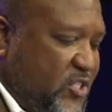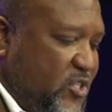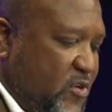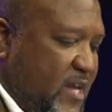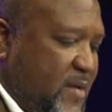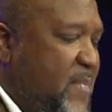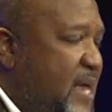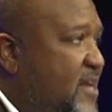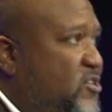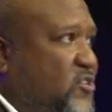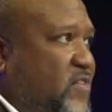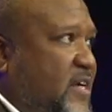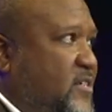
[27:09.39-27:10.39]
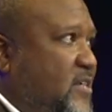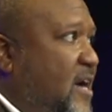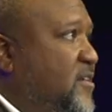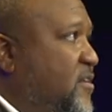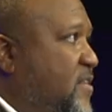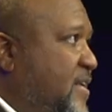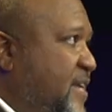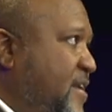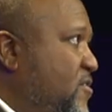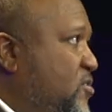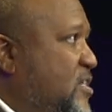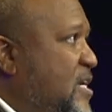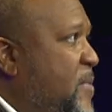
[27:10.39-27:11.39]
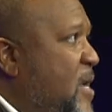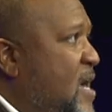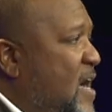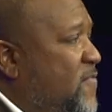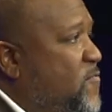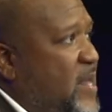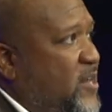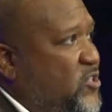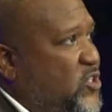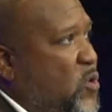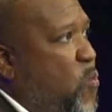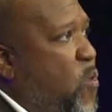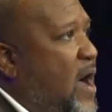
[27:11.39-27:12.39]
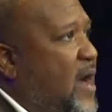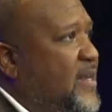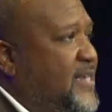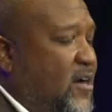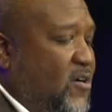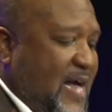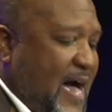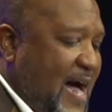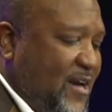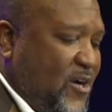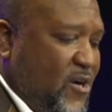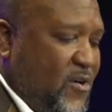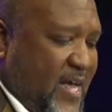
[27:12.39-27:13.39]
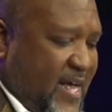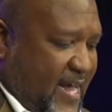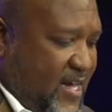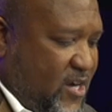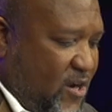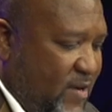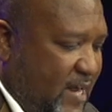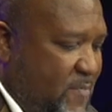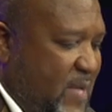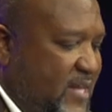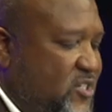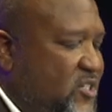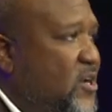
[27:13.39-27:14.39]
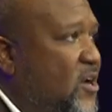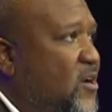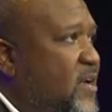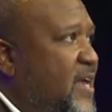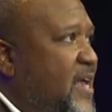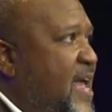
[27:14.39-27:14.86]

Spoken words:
Student Ministries under the leadership of Minister Juan Delgado and Cody Michener,